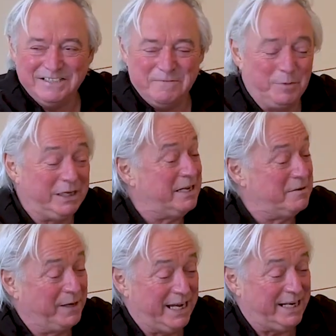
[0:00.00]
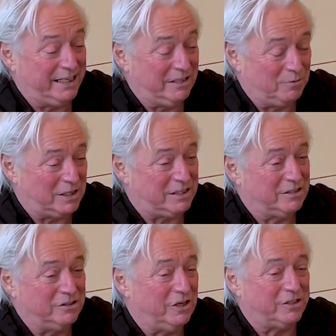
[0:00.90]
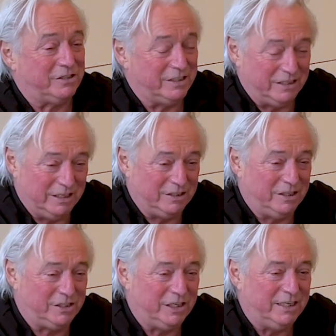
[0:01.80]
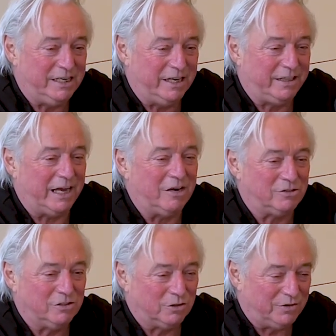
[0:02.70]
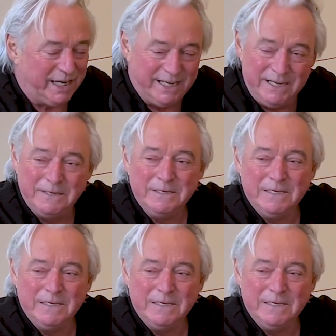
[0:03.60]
but in the beginning, there was not the CD 1000 already.